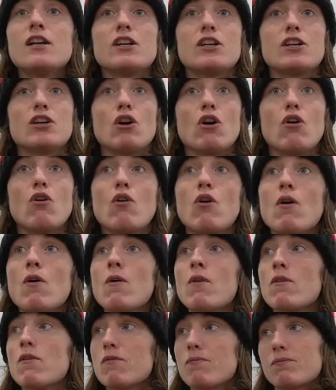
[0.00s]

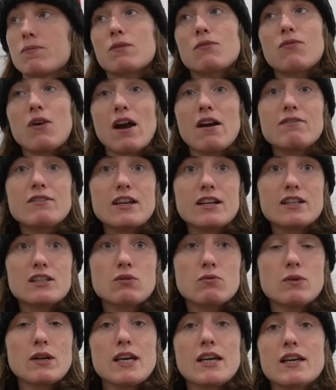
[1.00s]
5 days
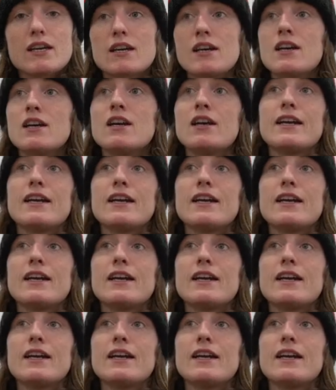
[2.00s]
a week?